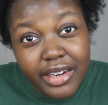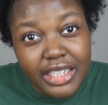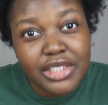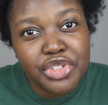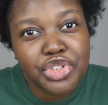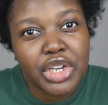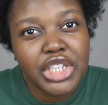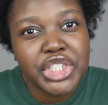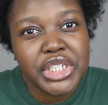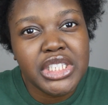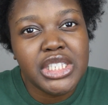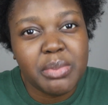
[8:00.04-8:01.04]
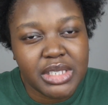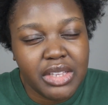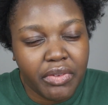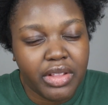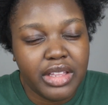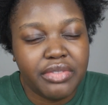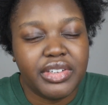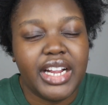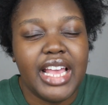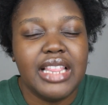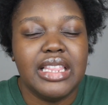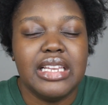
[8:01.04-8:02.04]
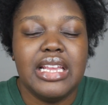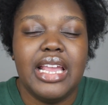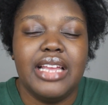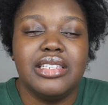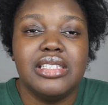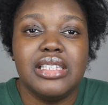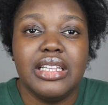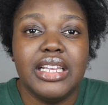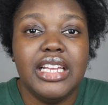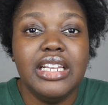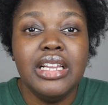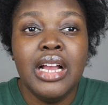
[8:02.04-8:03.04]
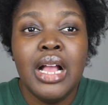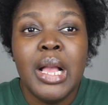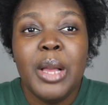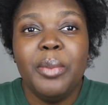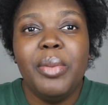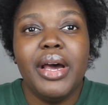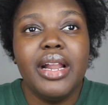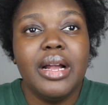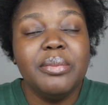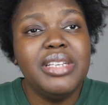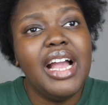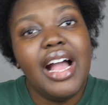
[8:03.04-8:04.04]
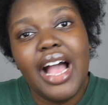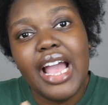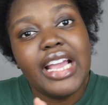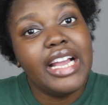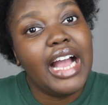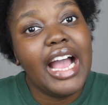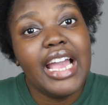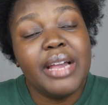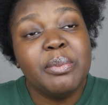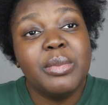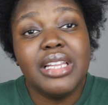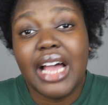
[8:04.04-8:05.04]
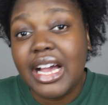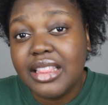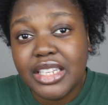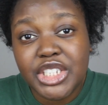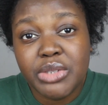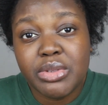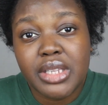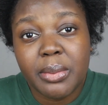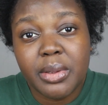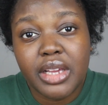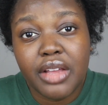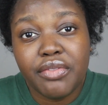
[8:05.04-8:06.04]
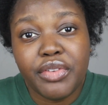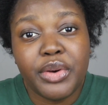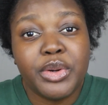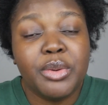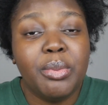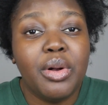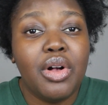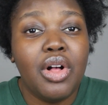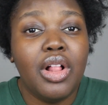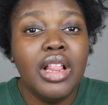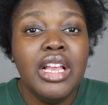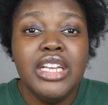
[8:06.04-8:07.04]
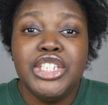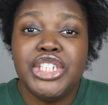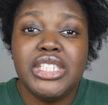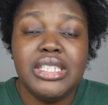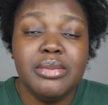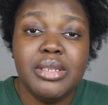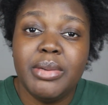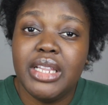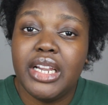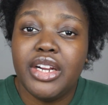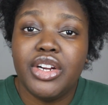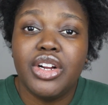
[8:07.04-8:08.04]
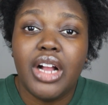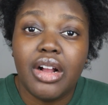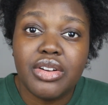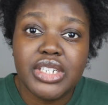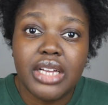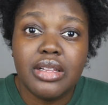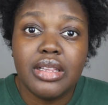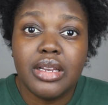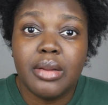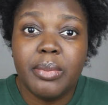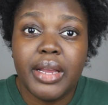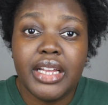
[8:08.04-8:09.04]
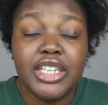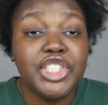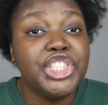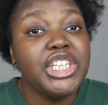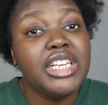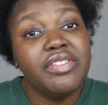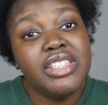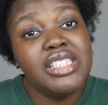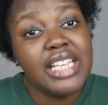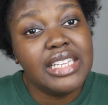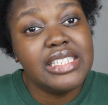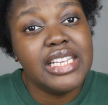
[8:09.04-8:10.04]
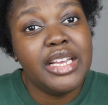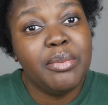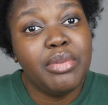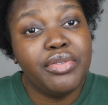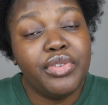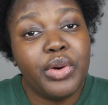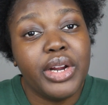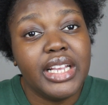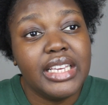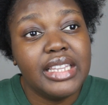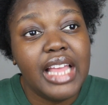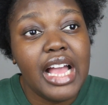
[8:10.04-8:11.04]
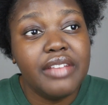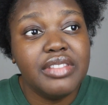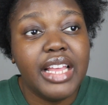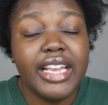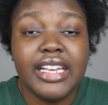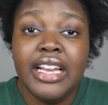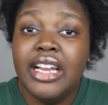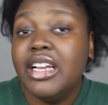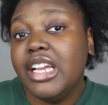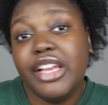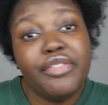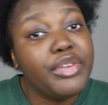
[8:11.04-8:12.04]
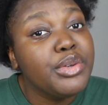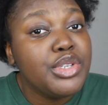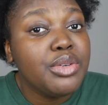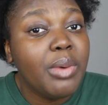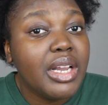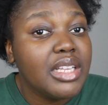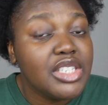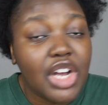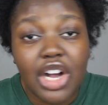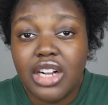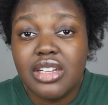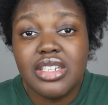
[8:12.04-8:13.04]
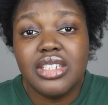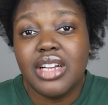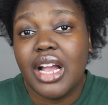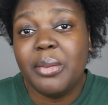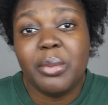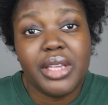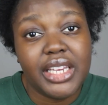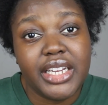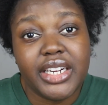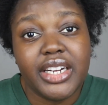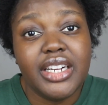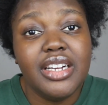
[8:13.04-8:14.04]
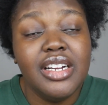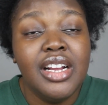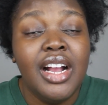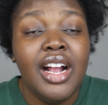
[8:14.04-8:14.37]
instructions, specifically for Anthony and Celine. But I am glad that she was able to get vulnerable. She seems to be letting her guard down a little bit. And she even said to him before he left, like, if you do want to talk, I'm here.